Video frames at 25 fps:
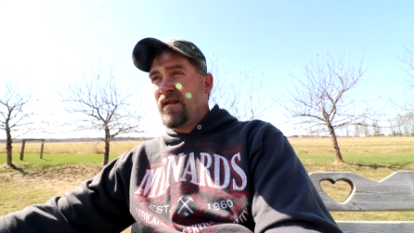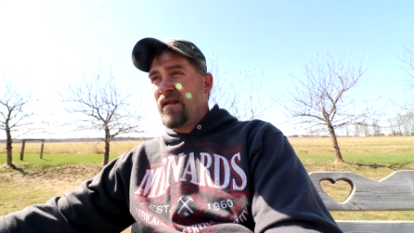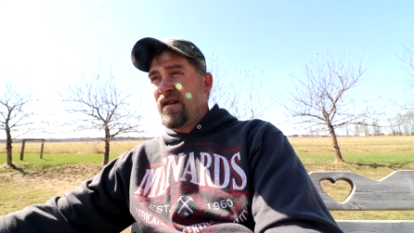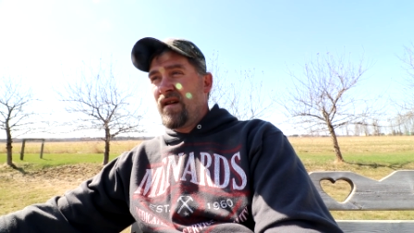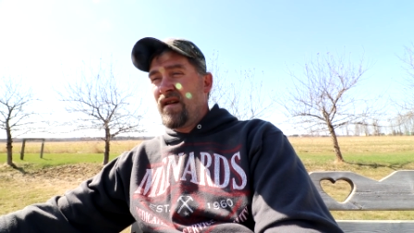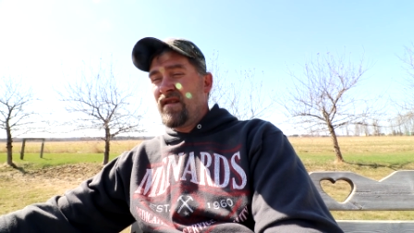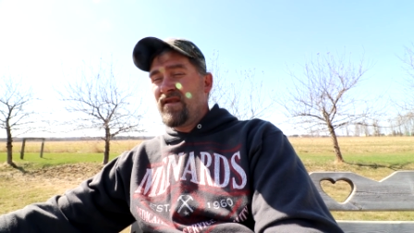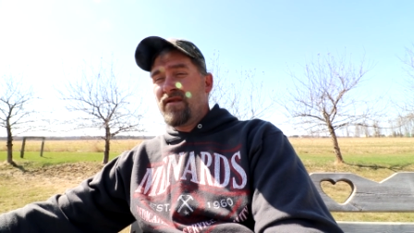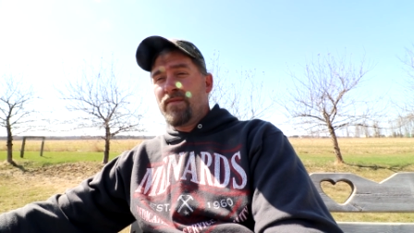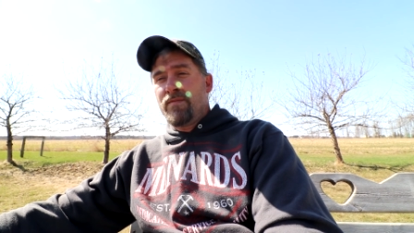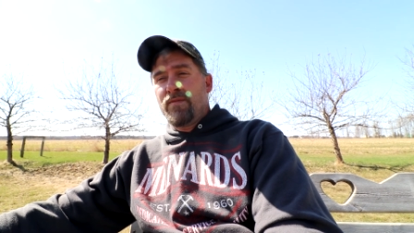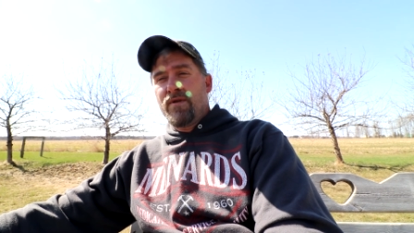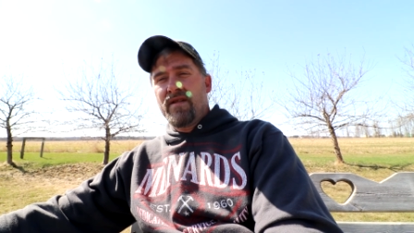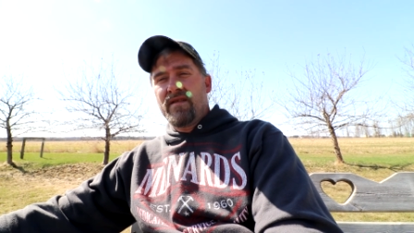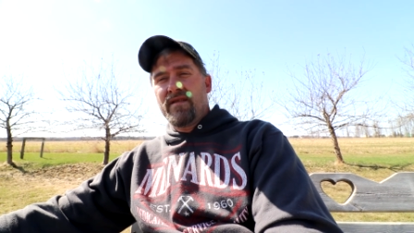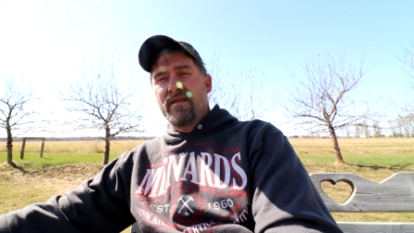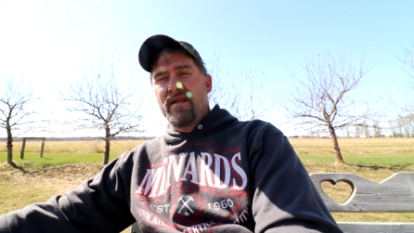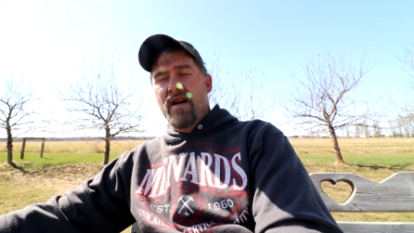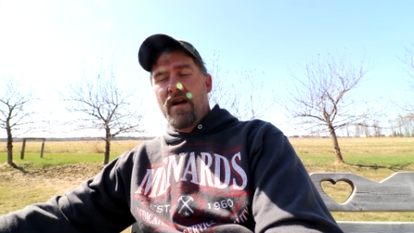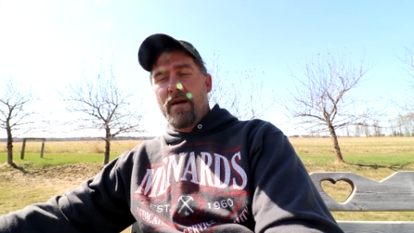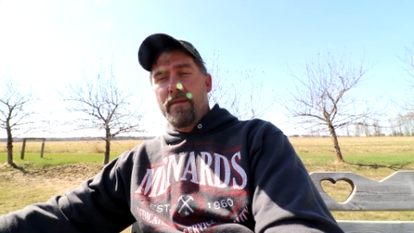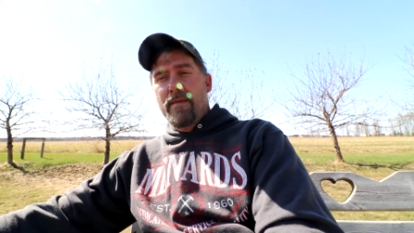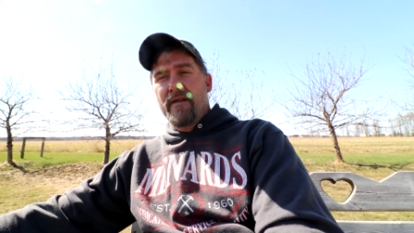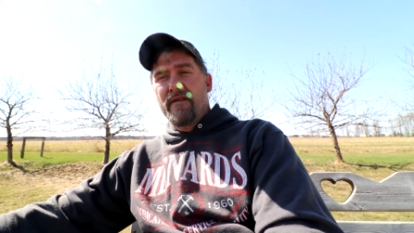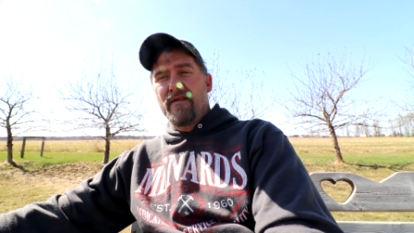it's
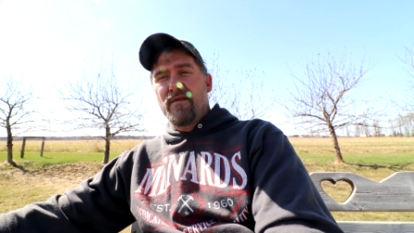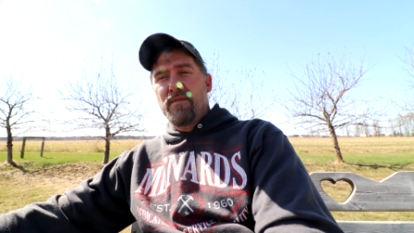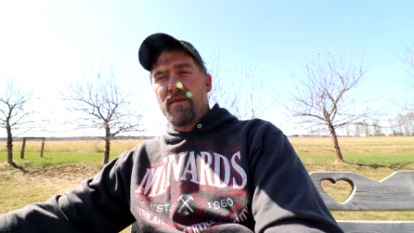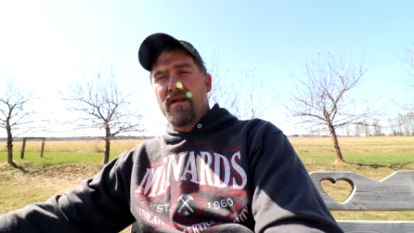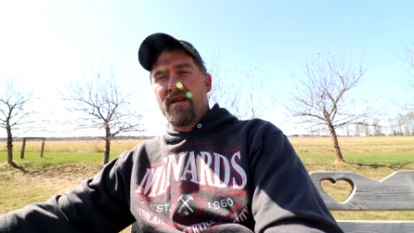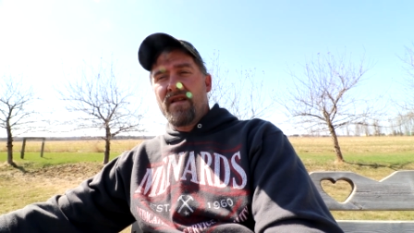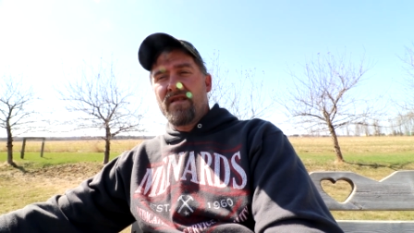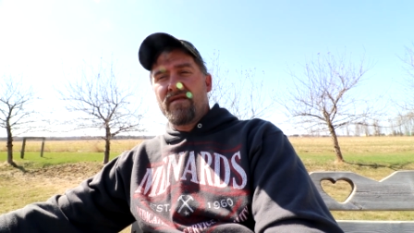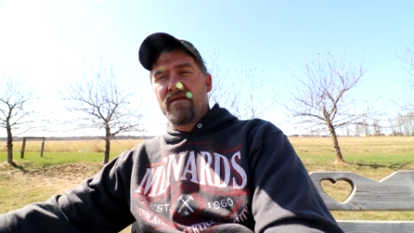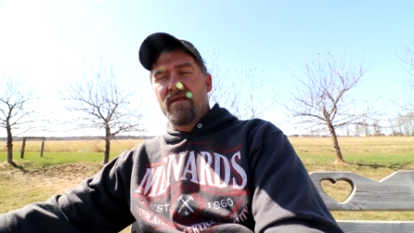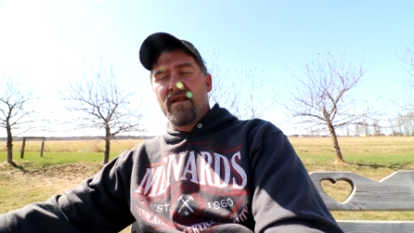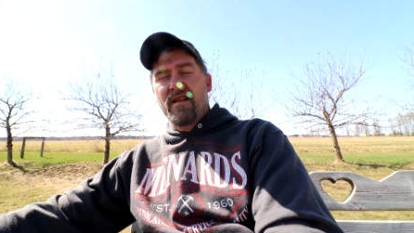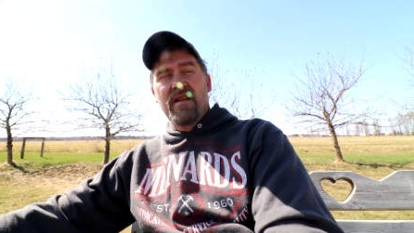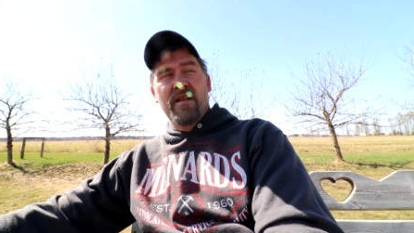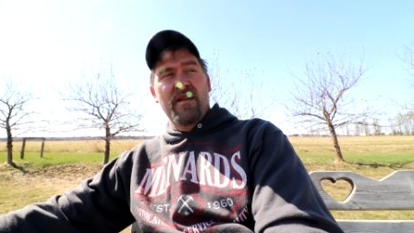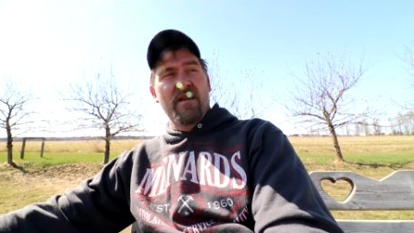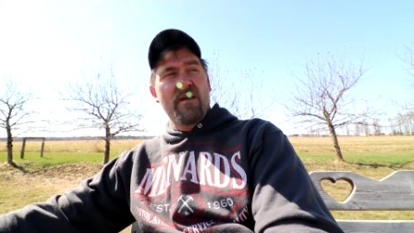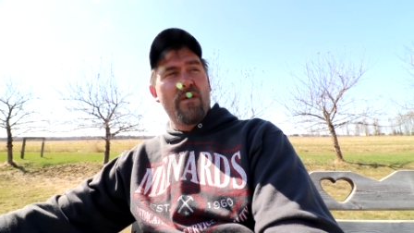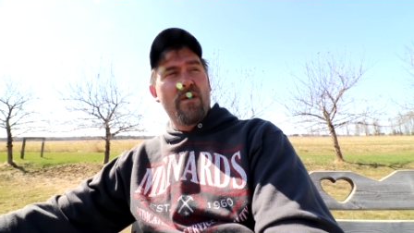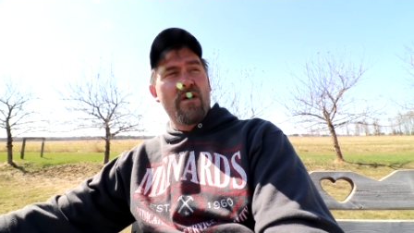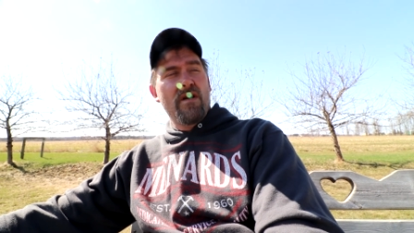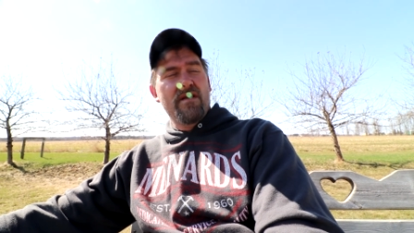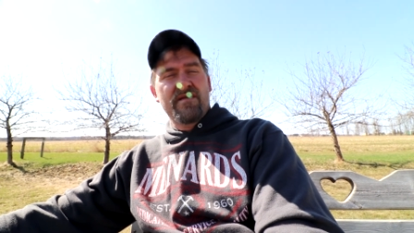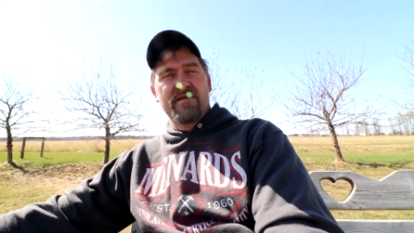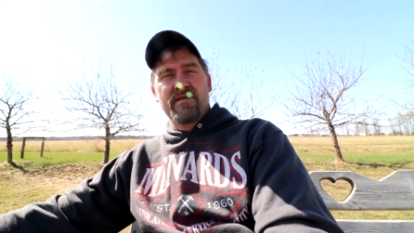springtime. Everybody's ready to
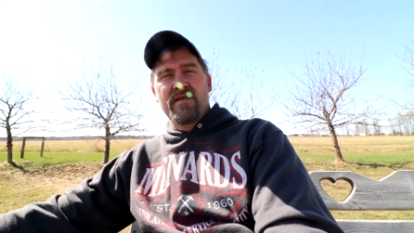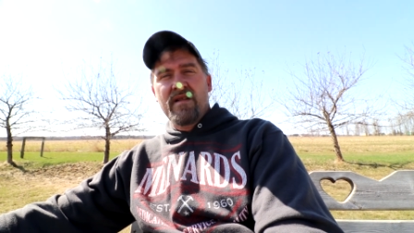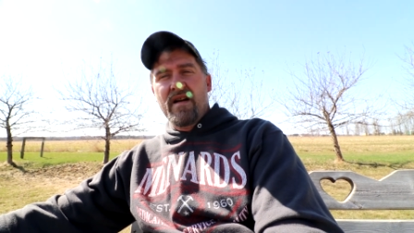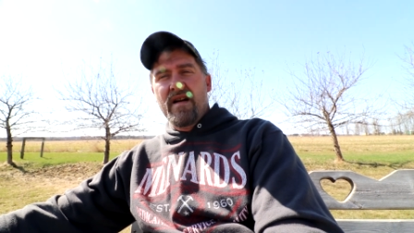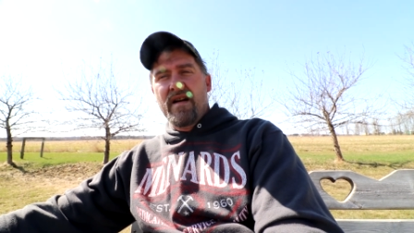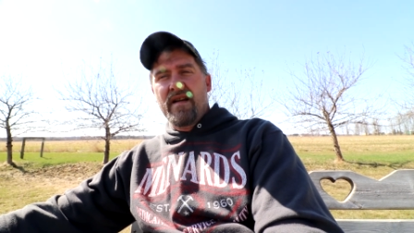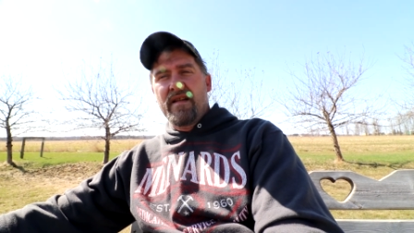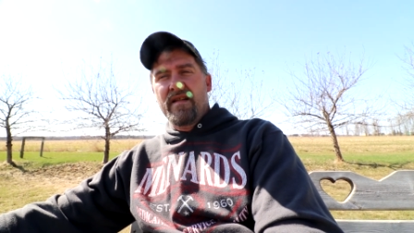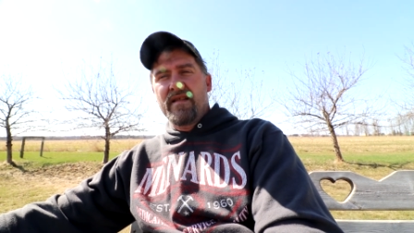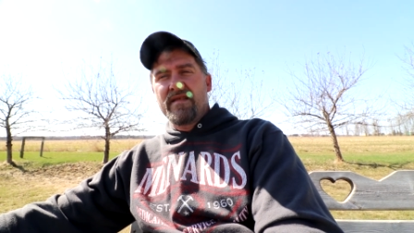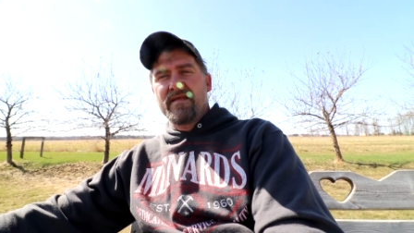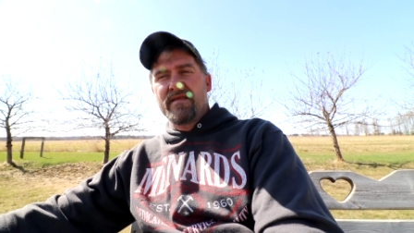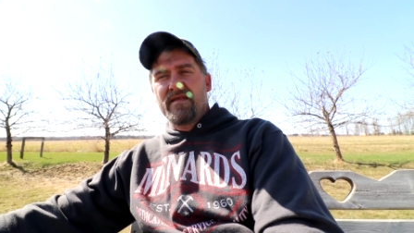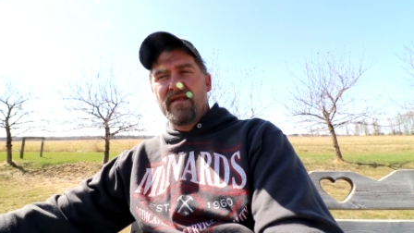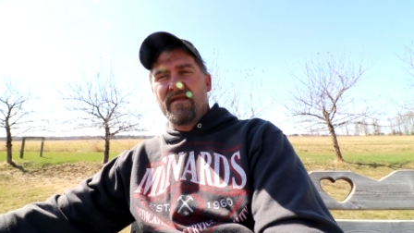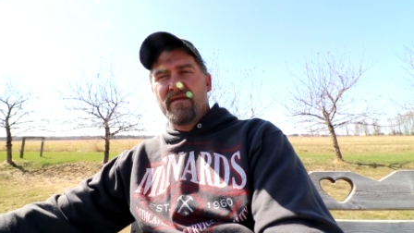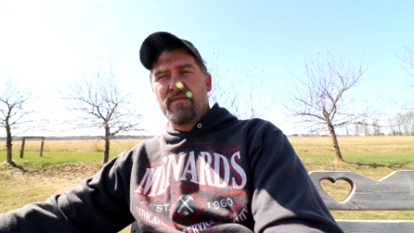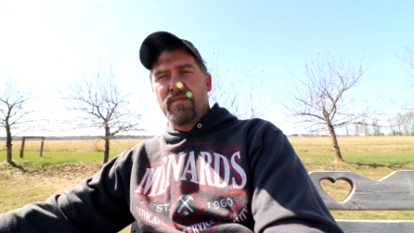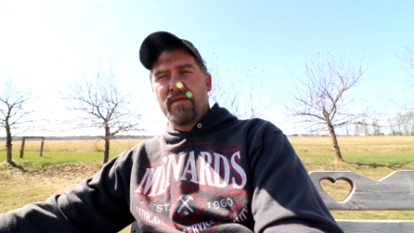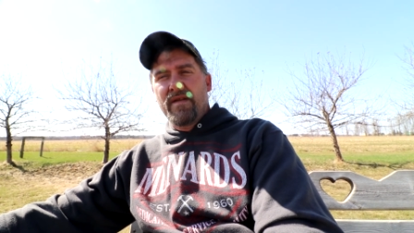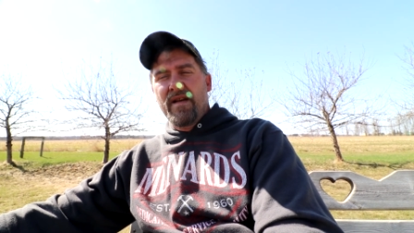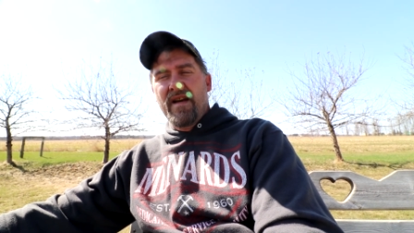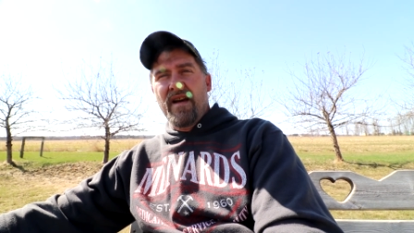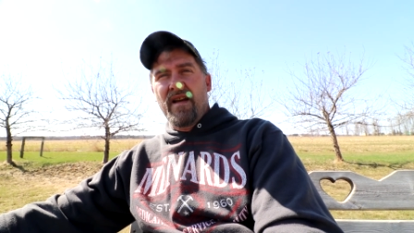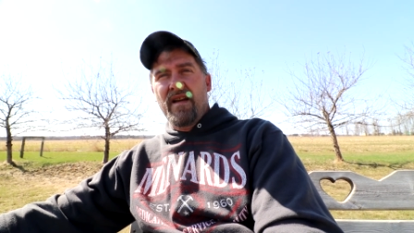go outside, get stuff
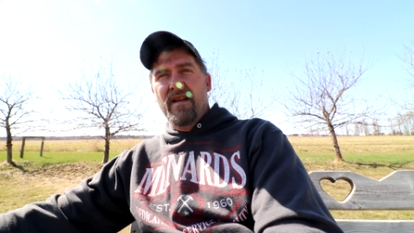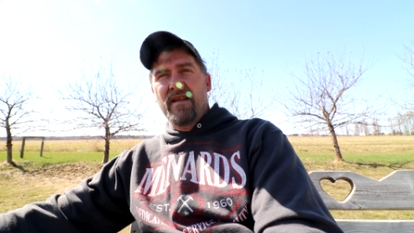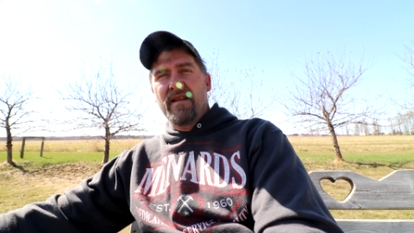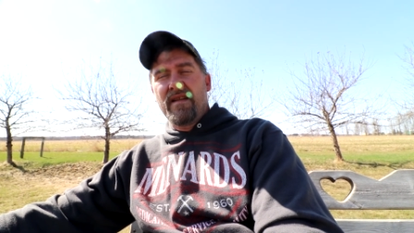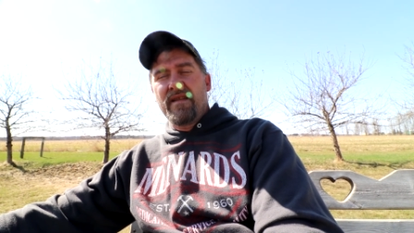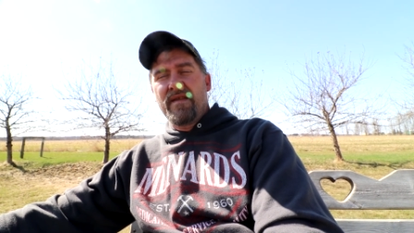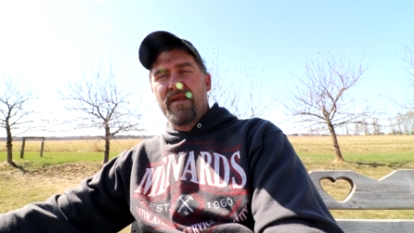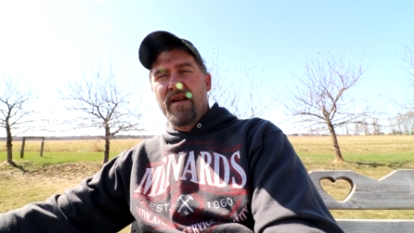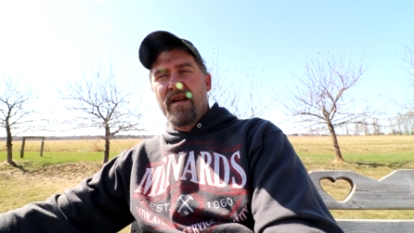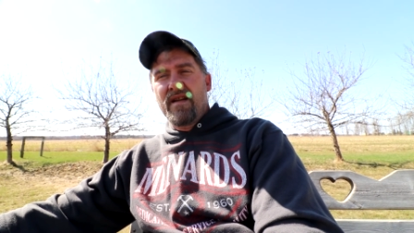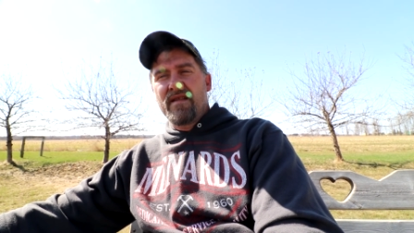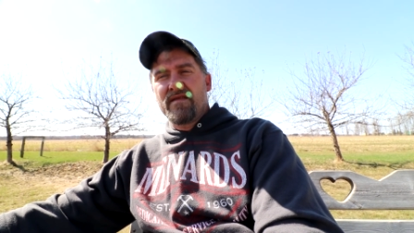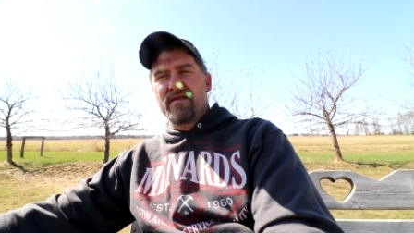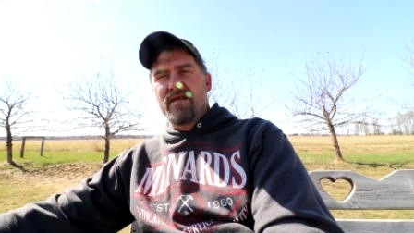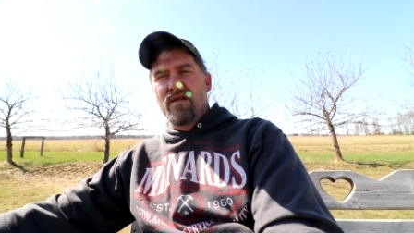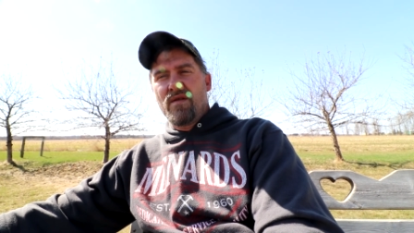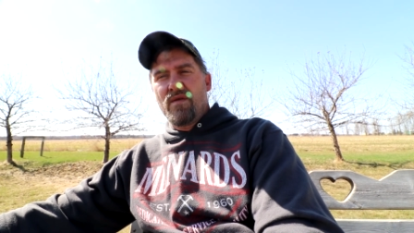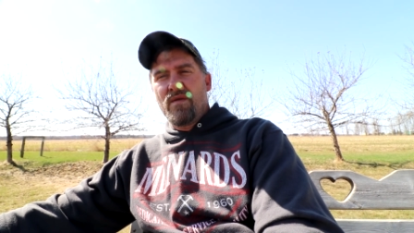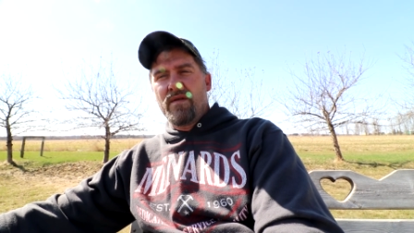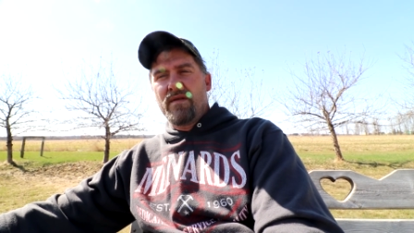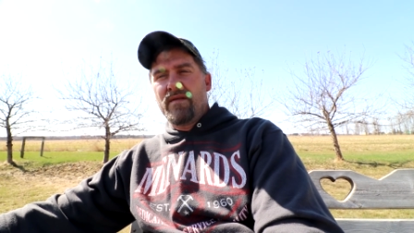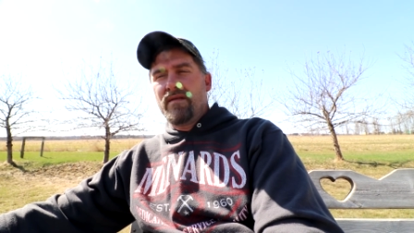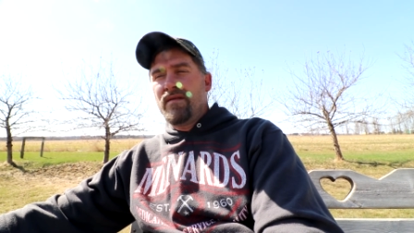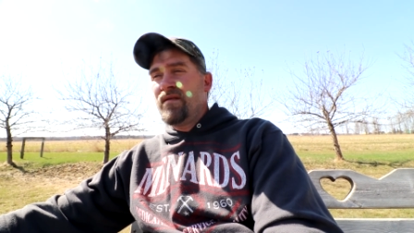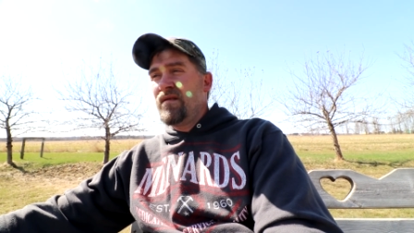planted, get things
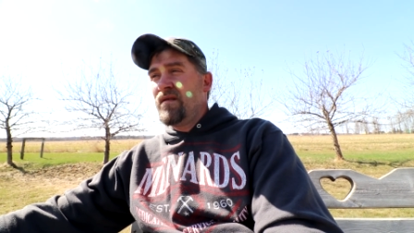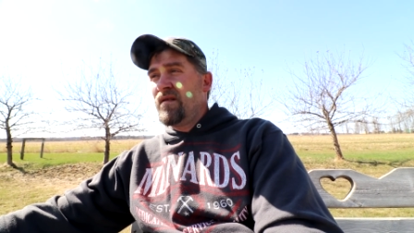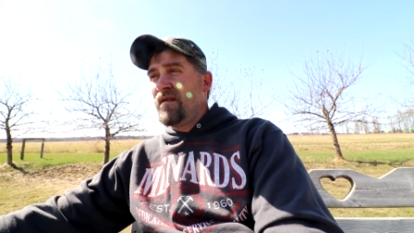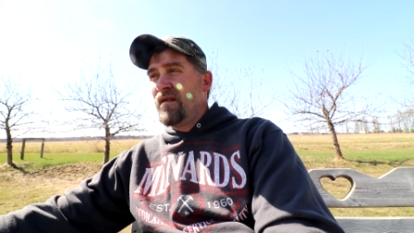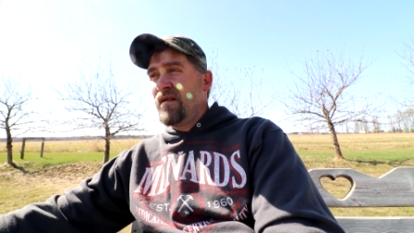going,